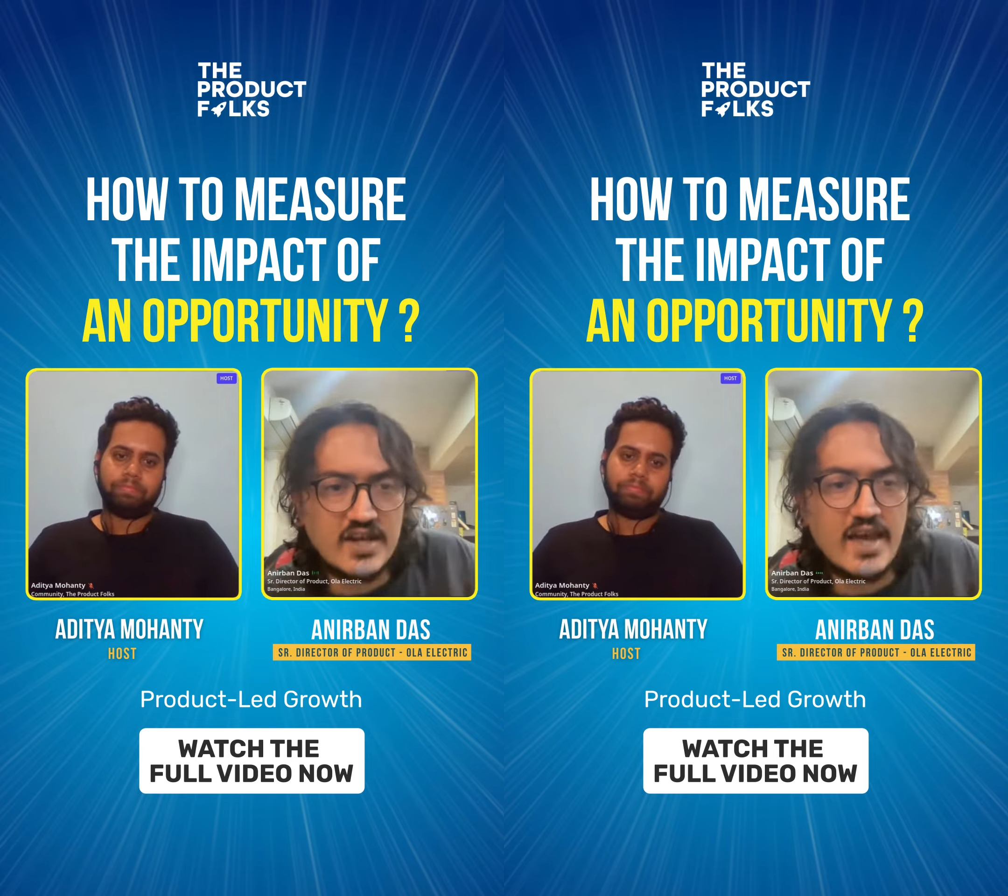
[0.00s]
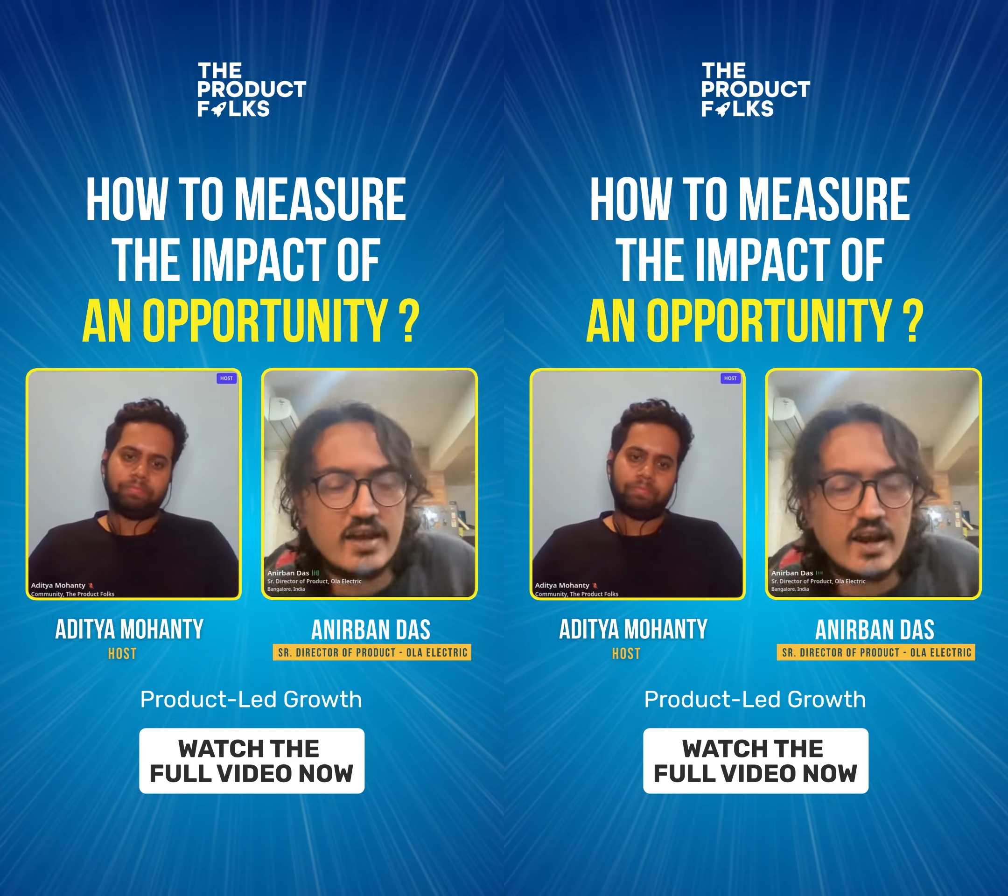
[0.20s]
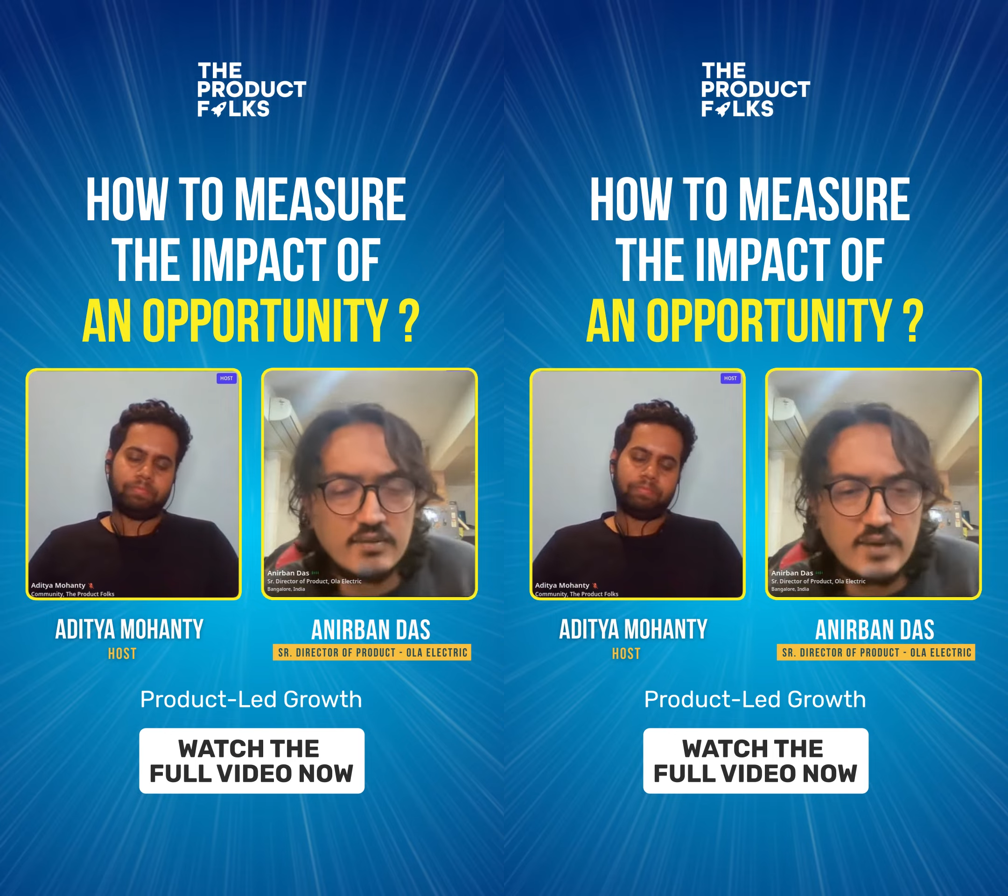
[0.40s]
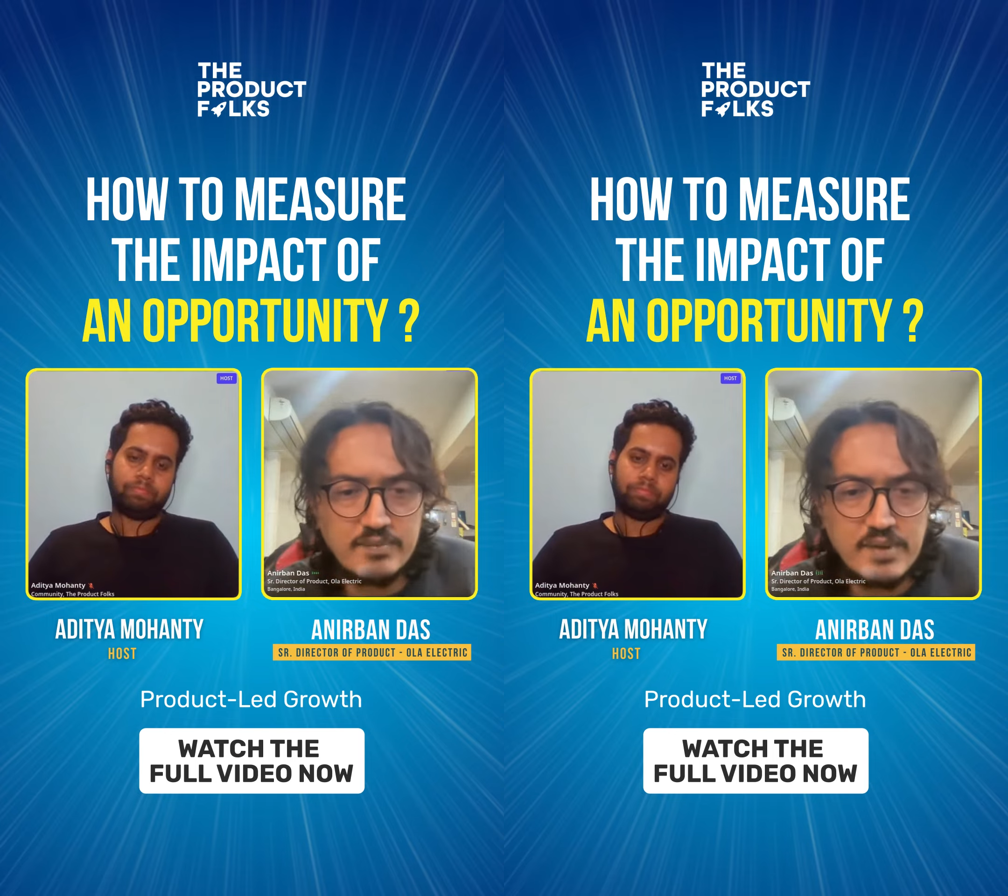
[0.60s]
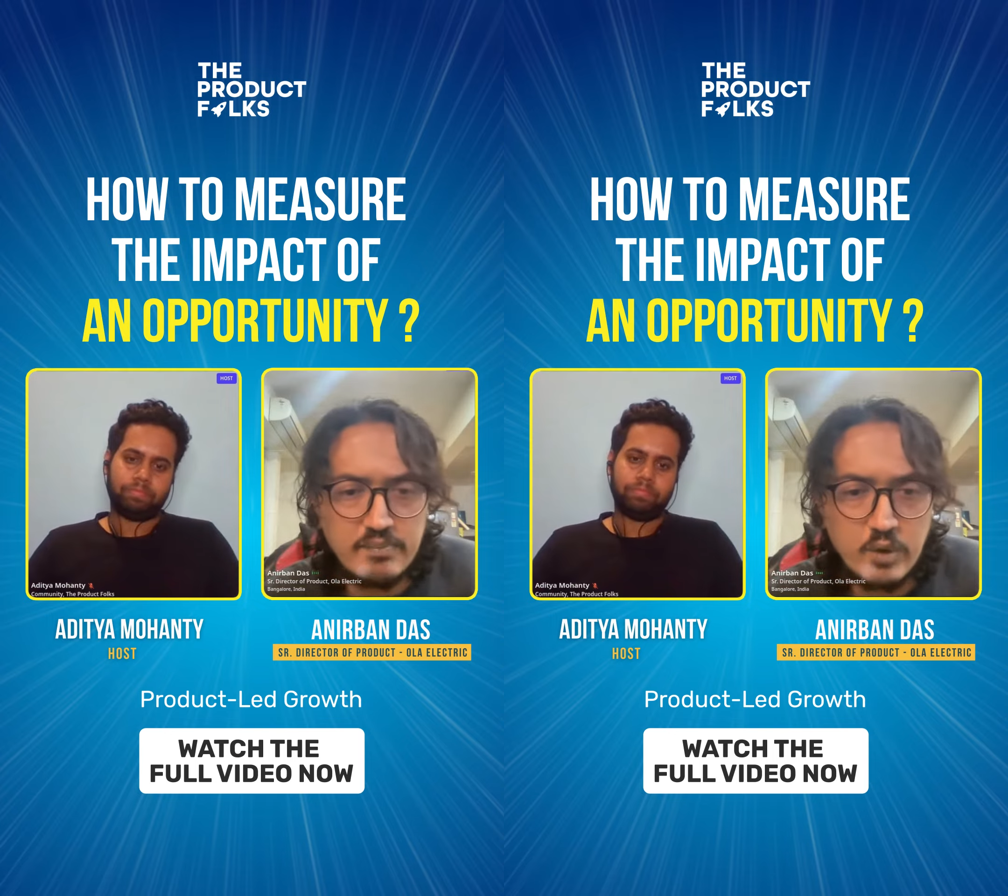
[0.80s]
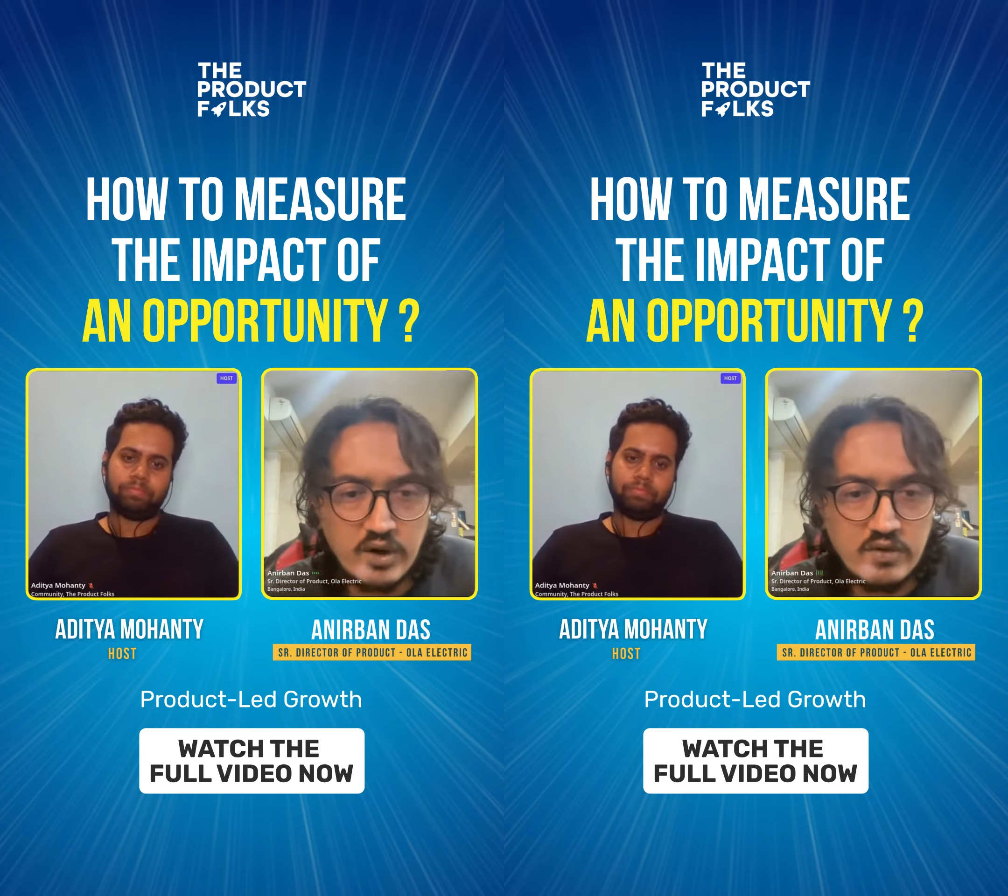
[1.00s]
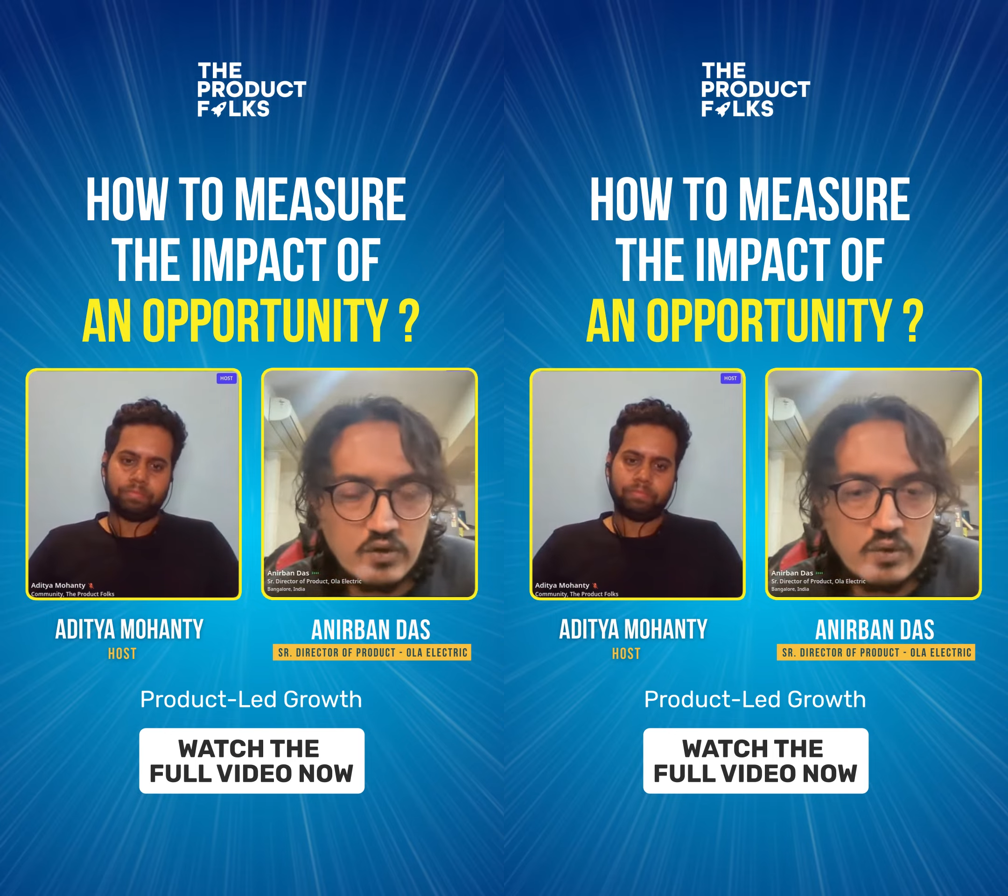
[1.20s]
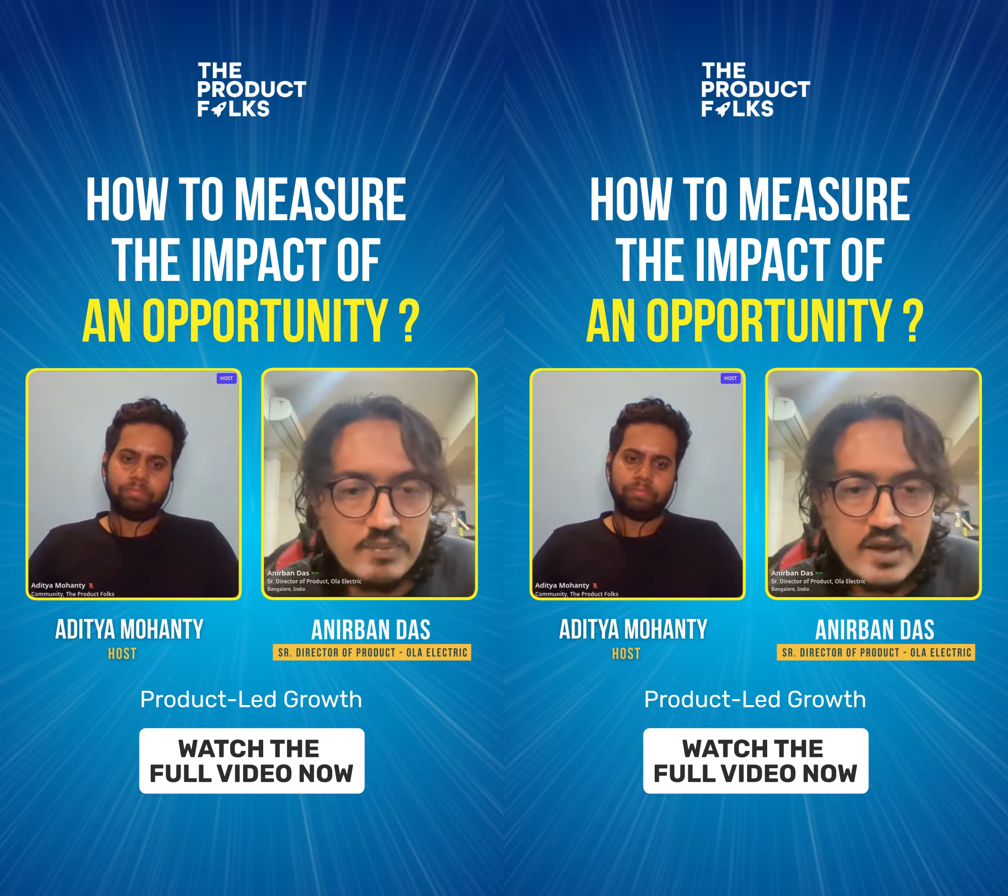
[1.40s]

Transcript: relative stack rank might be important.